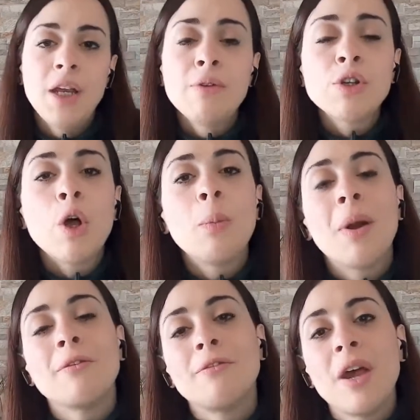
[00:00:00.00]
Never told
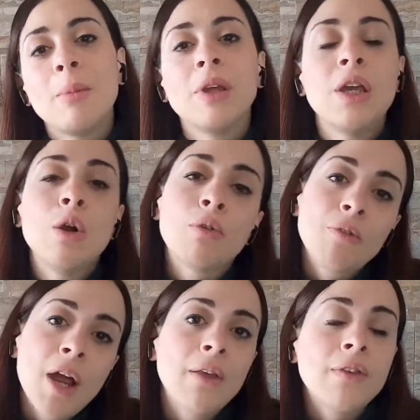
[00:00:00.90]
my family or
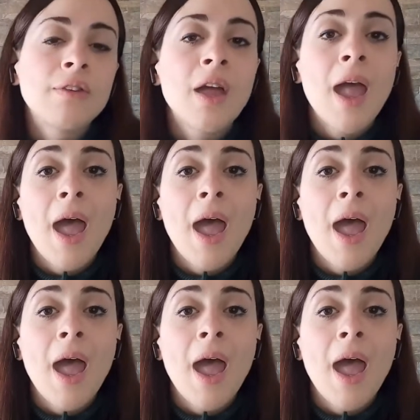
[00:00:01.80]
friends